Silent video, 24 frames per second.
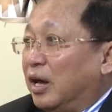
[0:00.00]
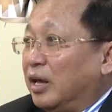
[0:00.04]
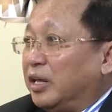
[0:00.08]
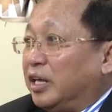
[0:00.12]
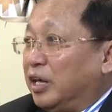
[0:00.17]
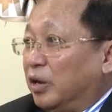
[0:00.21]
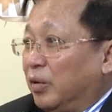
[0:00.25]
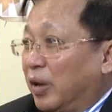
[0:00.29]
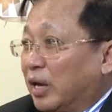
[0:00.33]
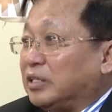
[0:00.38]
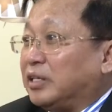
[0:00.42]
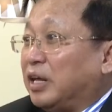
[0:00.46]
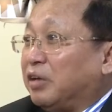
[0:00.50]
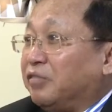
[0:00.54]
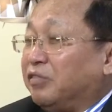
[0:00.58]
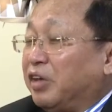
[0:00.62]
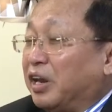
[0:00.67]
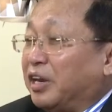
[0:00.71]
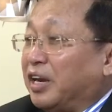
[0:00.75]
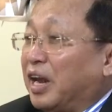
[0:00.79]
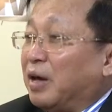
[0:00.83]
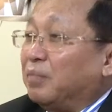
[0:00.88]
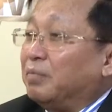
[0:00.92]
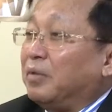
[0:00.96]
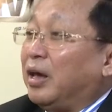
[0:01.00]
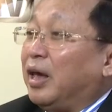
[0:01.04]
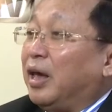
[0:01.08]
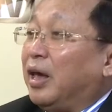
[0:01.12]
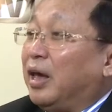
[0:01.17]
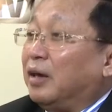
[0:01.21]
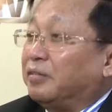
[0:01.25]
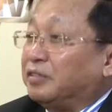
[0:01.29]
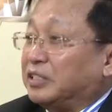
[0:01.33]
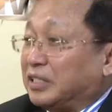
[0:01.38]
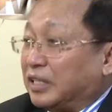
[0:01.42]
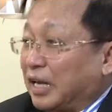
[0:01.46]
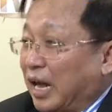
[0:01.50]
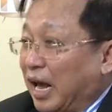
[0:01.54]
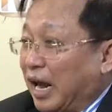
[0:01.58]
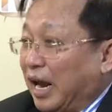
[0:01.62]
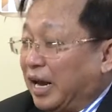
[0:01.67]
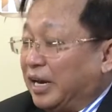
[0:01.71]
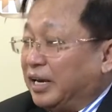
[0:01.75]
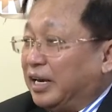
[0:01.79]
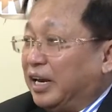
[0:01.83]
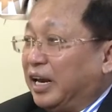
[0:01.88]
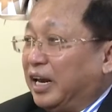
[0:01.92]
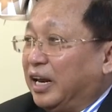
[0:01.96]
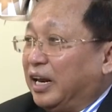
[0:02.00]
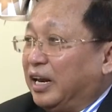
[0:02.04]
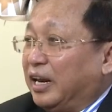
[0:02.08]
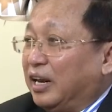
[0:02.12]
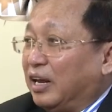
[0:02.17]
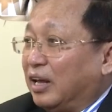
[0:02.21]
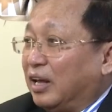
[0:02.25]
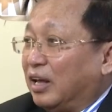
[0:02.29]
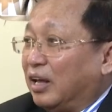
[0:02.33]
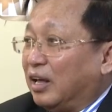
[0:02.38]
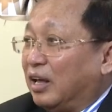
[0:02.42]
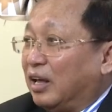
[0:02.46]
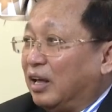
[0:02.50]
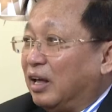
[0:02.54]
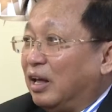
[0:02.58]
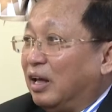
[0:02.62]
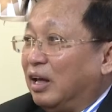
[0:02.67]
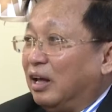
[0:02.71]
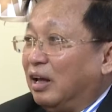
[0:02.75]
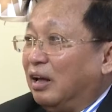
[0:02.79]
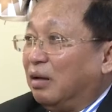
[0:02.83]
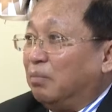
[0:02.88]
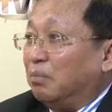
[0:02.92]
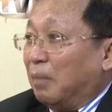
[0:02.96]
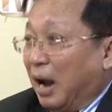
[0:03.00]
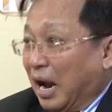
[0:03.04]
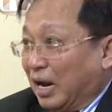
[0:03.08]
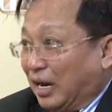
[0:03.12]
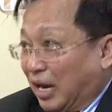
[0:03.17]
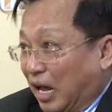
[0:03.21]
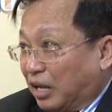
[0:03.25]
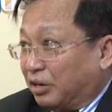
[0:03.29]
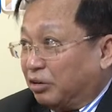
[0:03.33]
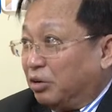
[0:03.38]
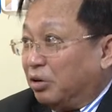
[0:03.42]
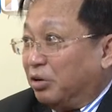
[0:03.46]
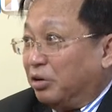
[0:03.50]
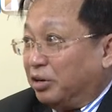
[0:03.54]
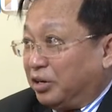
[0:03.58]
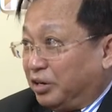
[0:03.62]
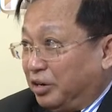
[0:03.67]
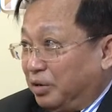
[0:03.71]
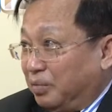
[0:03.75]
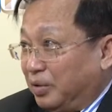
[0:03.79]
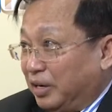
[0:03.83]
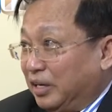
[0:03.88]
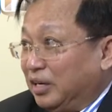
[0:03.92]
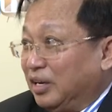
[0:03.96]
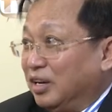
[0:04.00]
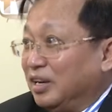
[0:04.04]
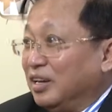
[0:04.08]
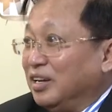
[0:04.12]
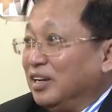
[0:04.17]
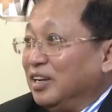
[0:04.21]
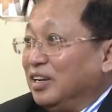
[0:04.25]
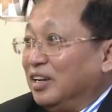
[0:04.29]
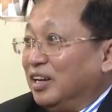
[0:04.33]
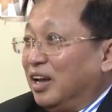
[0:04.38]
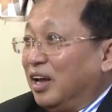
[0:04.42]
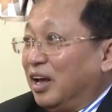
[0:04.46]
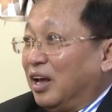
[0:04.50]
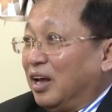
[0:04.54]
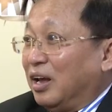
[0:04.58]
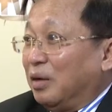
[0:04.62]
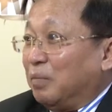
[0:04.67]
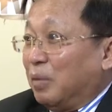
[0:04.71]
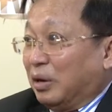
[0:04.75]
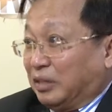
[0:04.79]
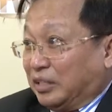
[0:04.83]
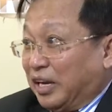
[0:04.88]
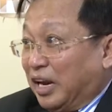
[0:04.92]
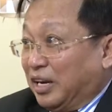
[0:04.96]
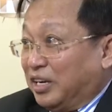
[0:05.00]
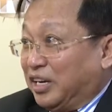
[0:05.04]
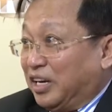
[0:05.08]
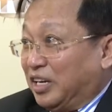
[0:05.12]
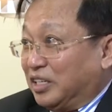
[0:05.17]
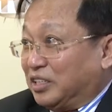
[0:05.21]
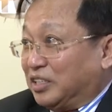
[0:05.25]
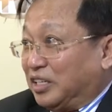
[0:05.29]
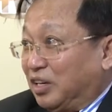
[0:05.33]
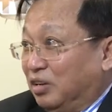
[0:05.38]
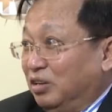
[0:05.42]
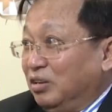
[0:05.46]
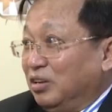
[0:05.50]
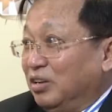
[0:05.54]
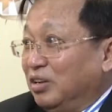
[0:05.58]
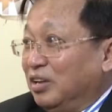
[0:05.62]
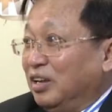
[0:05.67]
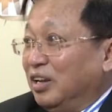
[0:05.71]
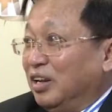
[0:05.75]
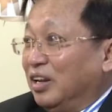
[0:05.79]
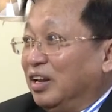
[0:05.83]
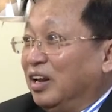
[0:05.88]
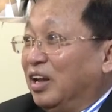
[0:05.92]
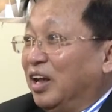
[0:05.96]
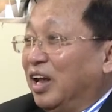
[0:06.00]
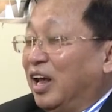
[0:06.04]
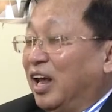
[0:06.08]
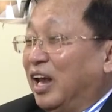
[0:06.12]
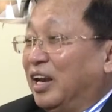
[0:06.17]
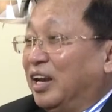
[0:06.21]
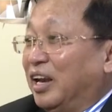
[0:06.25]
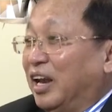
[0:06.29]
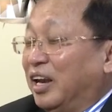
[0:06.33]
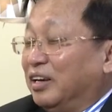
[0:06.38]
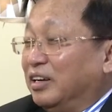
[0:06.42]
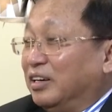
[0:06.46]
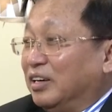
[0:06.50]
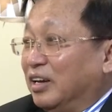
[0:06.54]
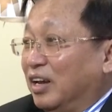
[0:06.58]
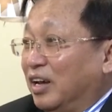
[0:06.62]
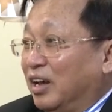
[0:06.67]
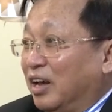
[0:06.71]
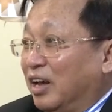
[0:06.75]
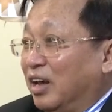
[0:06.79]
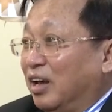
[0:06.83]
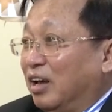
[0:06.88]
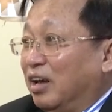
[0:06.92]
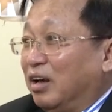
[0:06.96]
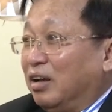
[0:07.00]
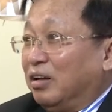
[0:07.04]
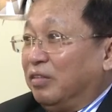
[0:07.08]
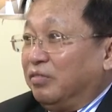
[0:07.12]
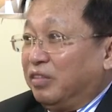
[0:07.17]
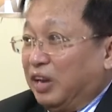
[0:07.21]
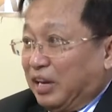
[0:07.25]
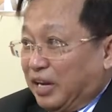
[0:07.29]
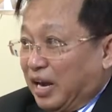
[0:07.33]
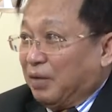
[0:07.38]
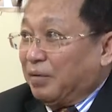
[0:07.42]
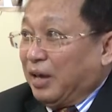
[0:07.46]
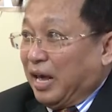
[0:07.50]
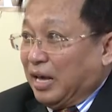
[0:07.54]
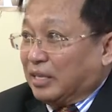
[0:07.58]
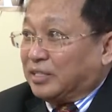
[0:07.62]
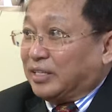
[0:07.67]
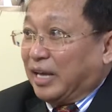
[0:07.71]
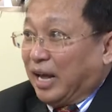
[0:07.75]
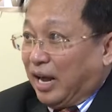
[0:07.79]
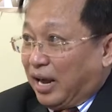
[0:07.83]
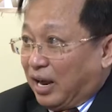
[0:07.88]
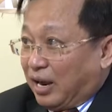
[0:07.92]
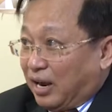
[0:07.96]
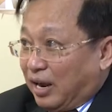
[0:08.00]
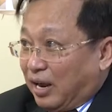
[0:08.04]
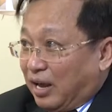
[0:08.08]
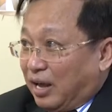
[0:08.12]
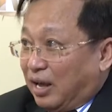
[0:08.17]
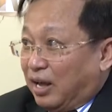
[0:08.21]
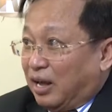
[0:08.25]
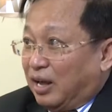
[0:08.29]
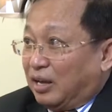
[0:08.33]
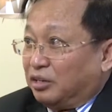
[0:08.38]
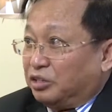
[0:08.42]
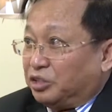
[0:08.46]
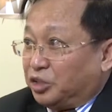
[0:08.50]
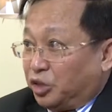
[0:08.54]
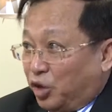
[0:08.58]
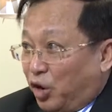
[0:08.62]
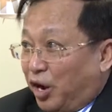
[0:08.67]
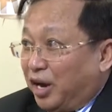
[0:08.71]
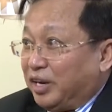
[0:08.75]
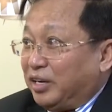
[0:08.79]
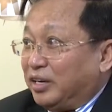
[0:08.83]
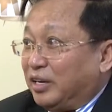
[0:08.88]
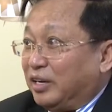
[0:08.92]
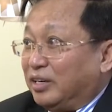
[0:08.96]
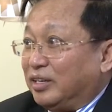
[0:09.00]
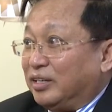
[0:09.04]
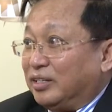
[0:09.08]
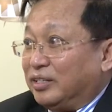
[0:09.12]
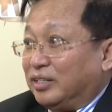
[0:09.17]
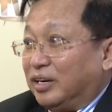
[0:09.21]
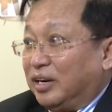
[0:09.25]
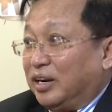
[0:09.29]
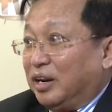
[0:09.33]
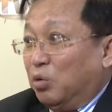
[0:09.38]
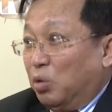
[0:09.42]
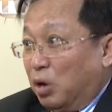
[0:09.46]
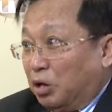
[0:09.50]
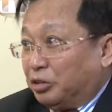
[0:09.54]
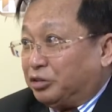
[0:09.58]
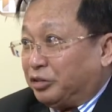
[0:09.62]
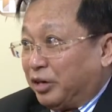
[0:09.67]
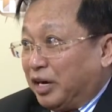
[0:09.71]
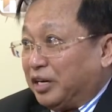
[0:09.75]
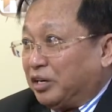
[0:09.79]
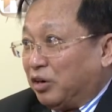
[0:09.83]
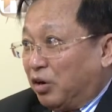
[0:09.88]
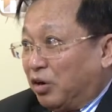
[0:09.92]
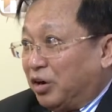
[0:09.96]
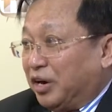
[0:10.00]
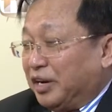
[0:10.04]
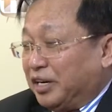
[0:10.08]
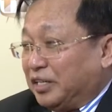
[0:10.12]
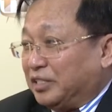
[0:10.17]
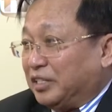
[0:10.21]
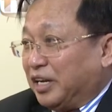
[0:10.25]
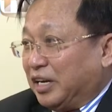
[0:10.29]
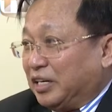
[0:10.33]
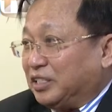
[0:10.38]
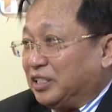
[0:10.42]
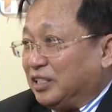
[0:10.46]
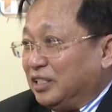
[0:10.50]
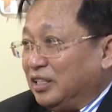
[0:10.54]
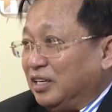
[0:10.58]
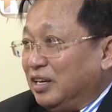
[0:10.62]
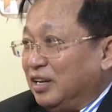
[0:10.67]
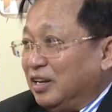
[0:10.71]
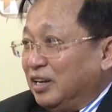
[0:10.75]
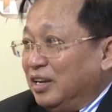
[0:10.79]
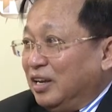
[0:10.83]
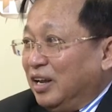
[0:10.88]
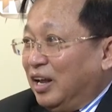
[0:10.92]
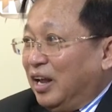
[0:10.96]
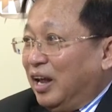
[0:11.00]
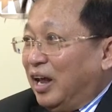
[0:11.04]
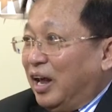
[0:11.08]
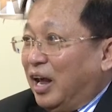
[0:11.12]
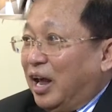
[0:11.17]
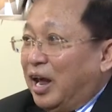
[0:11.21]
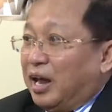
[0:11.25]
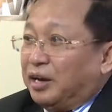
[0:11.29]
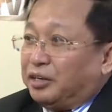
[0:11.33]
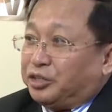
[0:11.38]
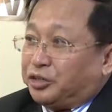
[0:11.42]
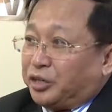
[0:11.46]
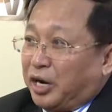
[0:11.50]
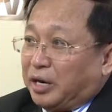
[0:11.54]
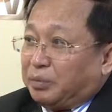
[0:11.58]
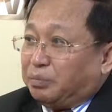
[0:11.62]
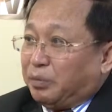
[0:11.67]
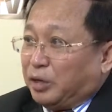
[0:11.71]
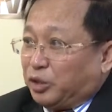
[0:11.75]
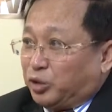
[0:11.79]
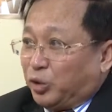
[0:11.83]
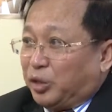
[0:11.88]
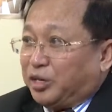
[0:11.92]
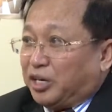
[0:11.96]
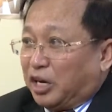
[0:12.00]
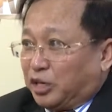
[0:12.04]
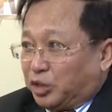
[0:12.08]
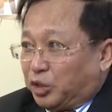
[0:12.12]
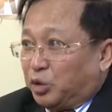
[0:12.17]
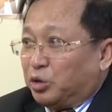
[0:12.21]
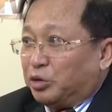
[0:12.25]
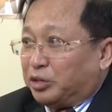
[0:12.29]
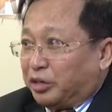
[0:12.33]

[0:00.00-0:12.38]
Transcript: US and Vietnam have signed the bilateral agreement about 10 years ago. And then Vietnam has joined the World Trade Organization, and trade between the two